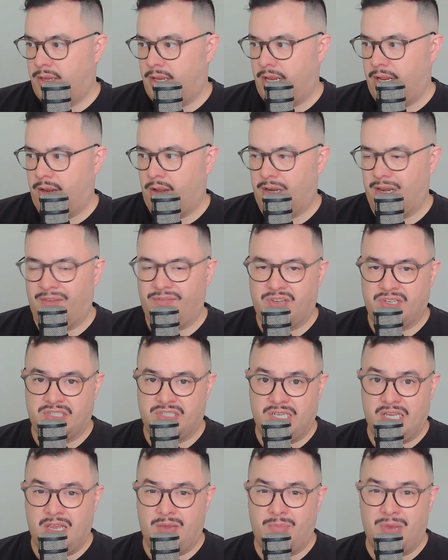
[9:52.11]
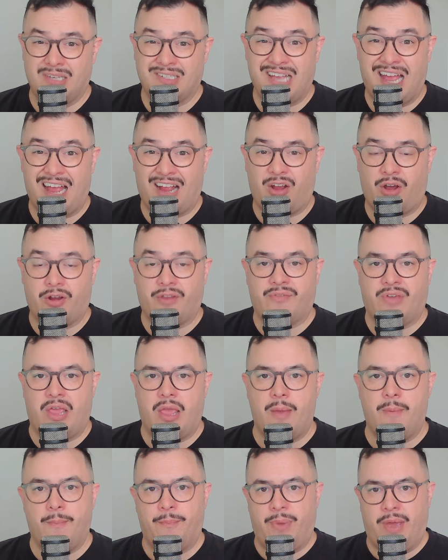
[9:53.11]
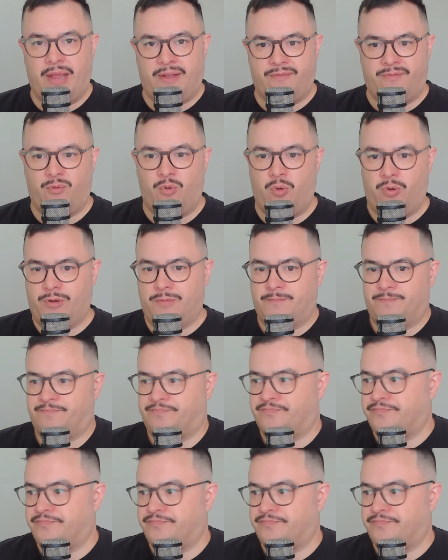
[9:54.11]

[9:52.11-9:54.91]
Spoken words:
And I'd love to see him as our kind of impact forward